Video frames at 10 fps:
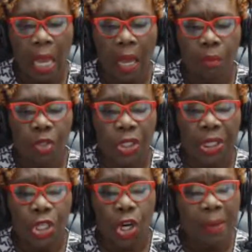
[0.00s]
to
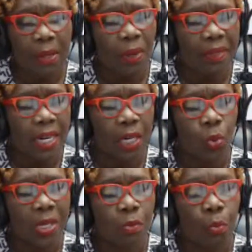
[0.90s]
determine whether it
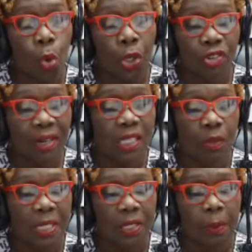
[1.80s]
was more
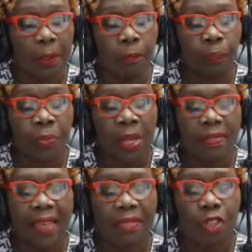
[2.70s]
transmissible
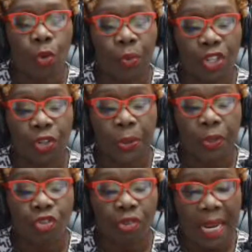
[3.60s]
than the original
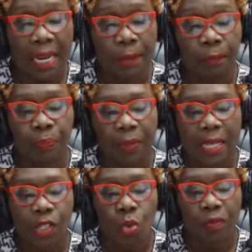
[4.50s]
strain
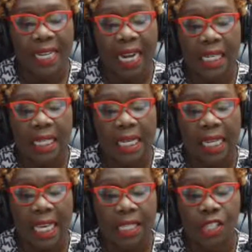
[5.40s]
as COVID-19
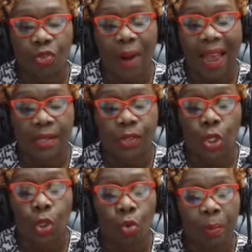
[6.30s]
cases rise
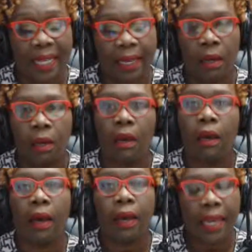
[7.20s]
globally
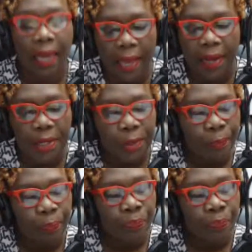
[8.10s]
again.